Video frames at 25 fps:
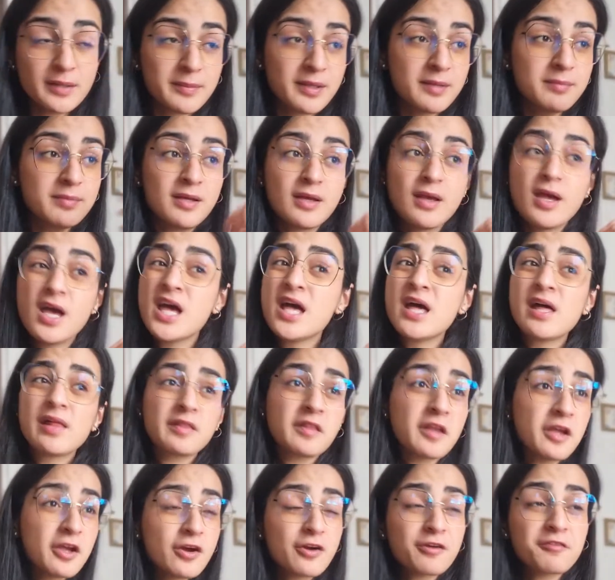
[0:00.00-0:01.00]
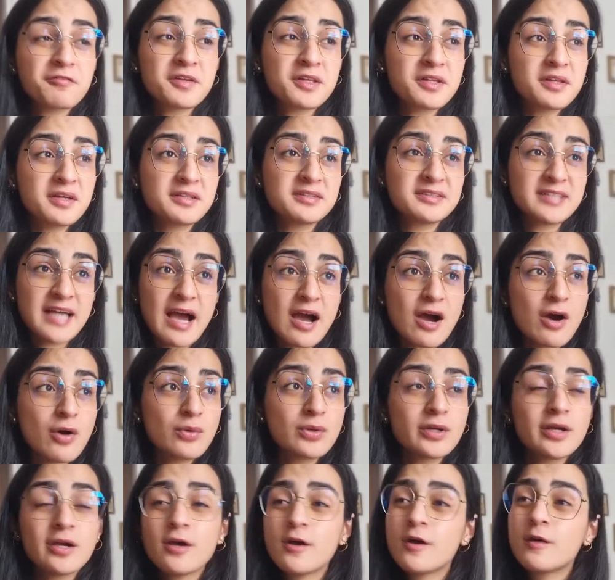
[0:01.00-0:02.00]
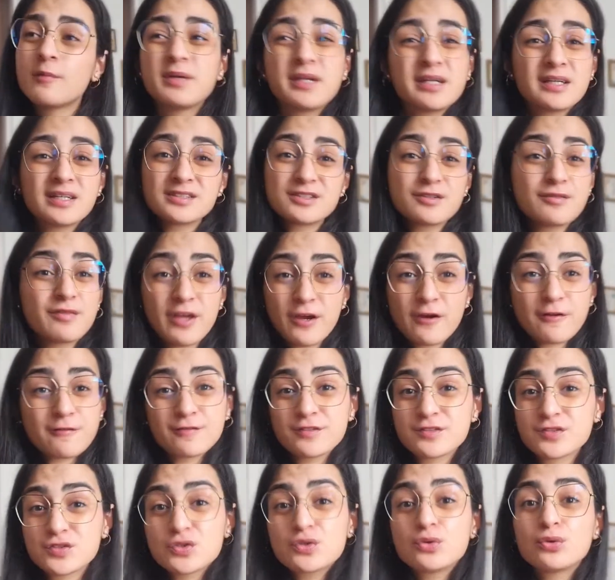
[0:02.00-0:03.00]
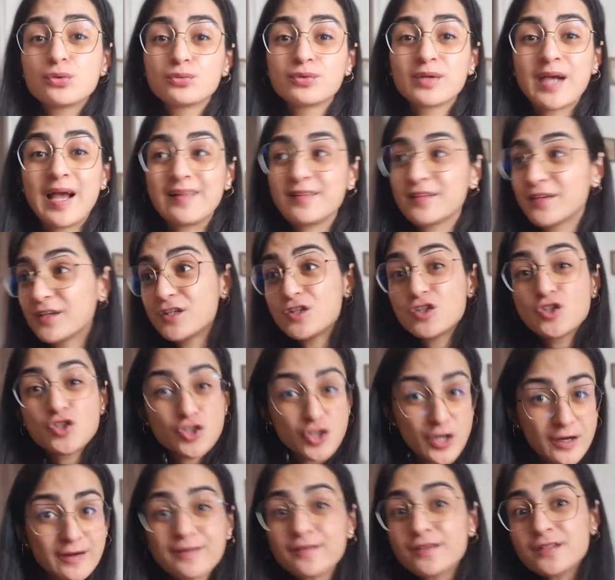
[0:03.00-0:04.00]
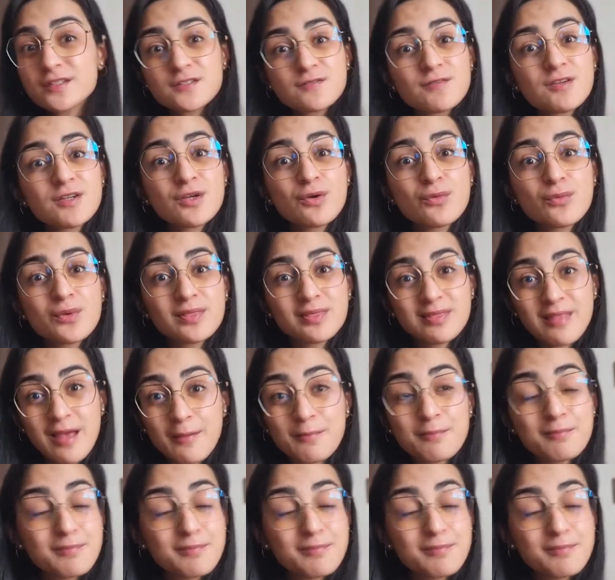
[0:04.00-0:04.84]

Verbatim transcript: Maybe they are feeling down because of their physical reality. Share this video with them.